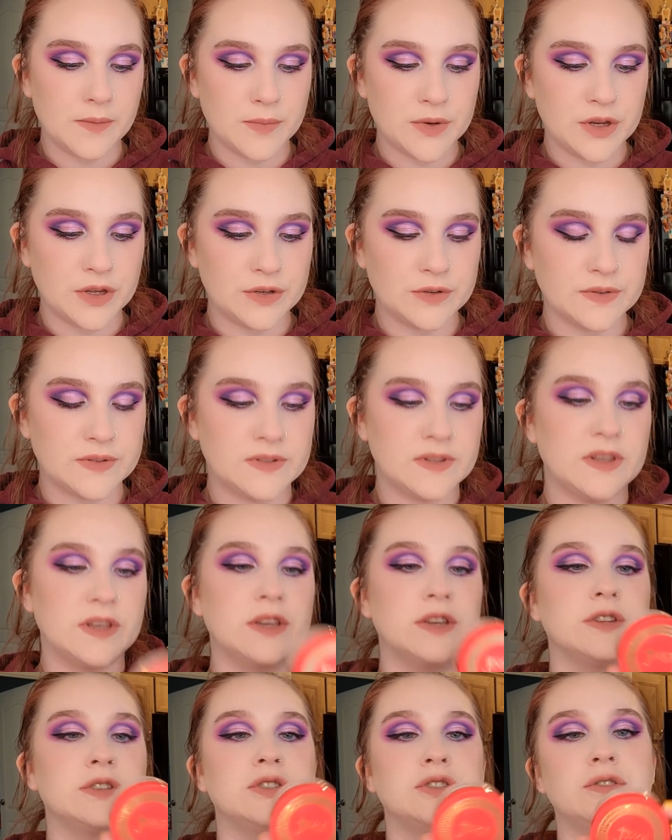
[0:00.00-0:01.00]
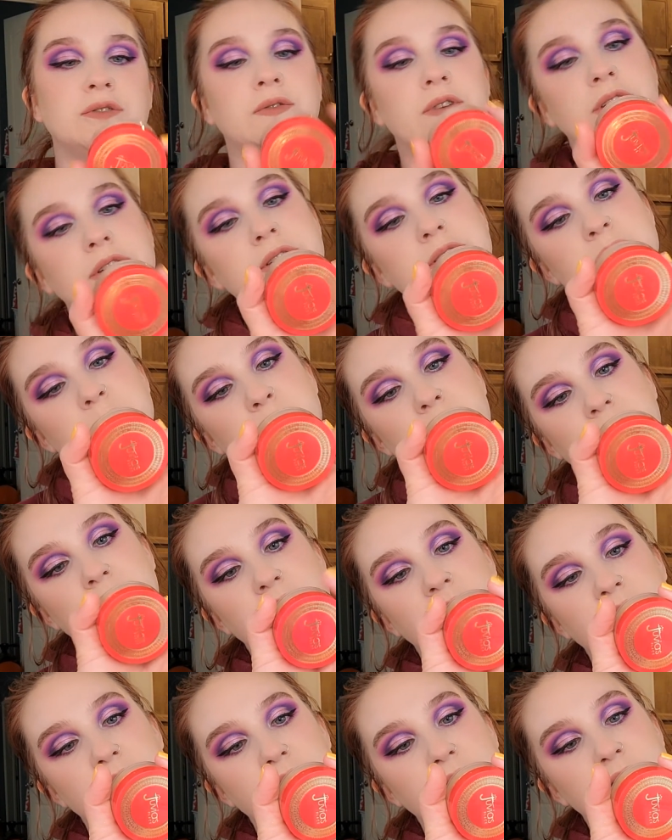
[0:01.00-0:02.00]
I'm going to use the Juvia's
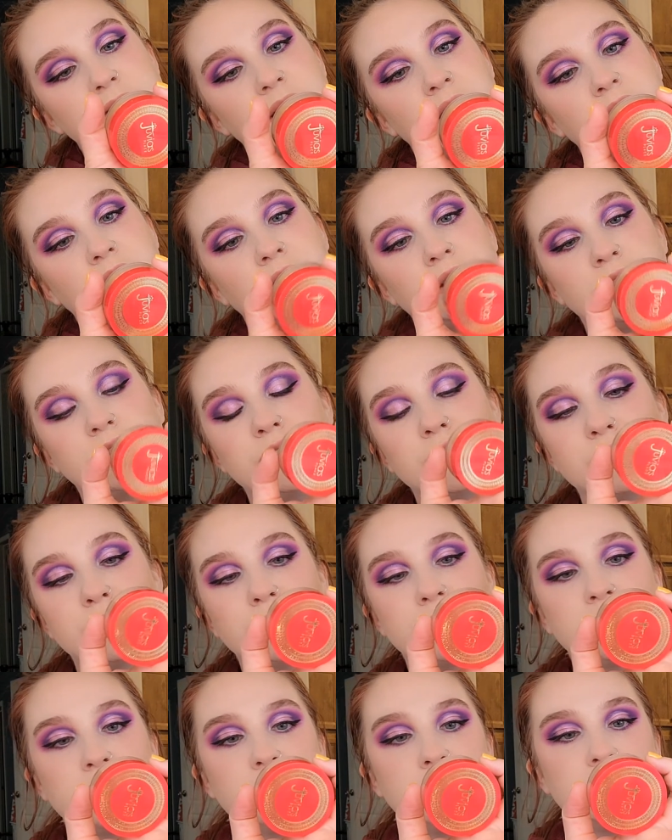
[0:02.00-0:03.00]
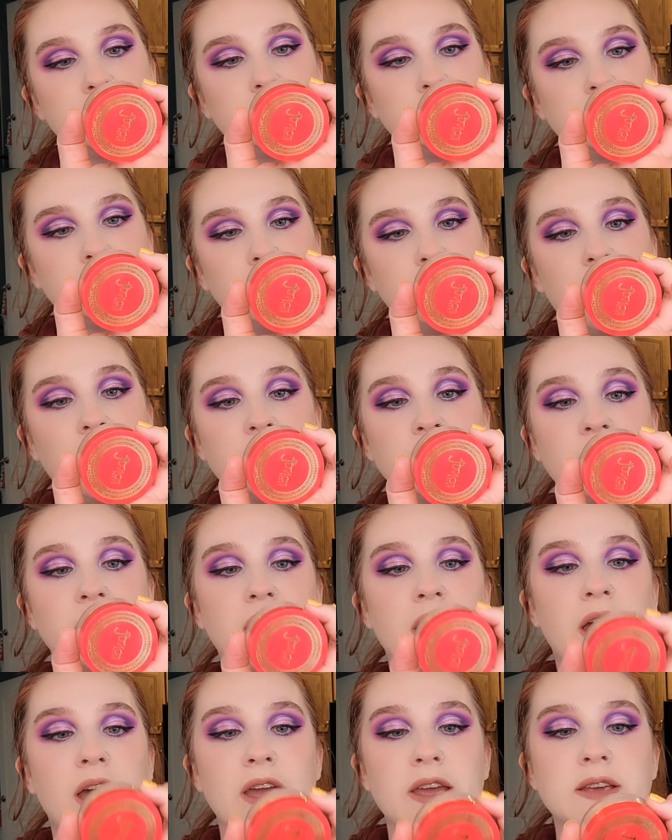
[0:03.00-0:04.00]
Place, the
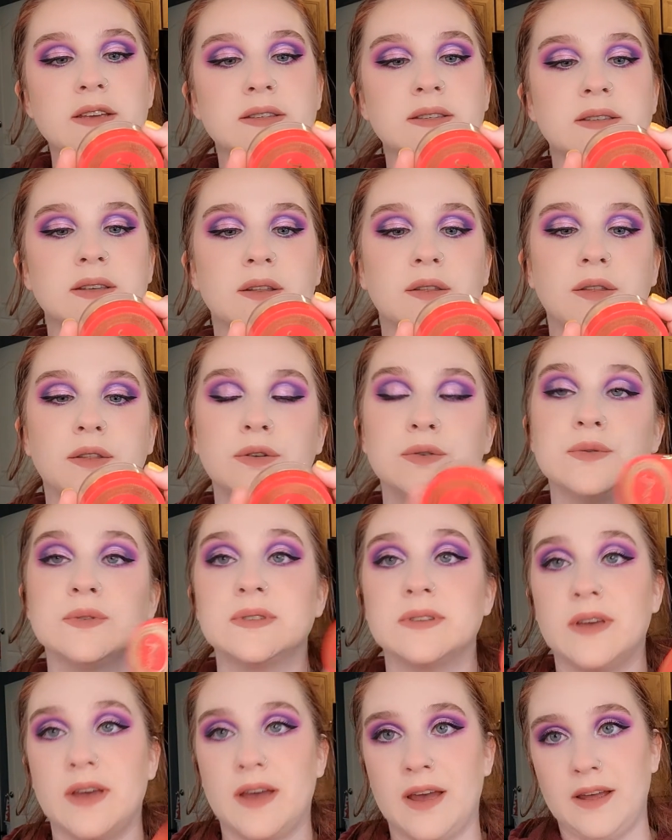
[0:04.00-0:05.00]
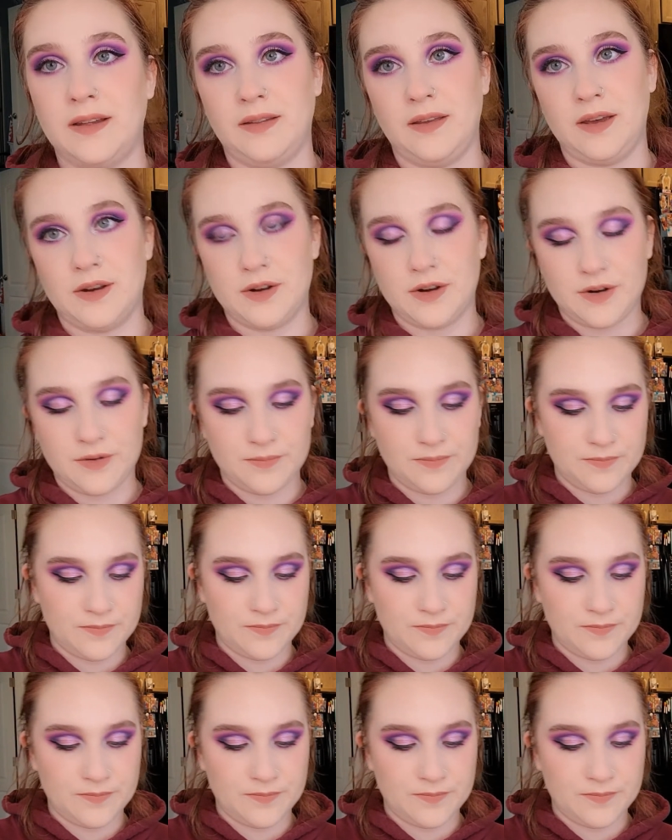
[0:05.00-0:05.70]
Ice Loose Highlighter.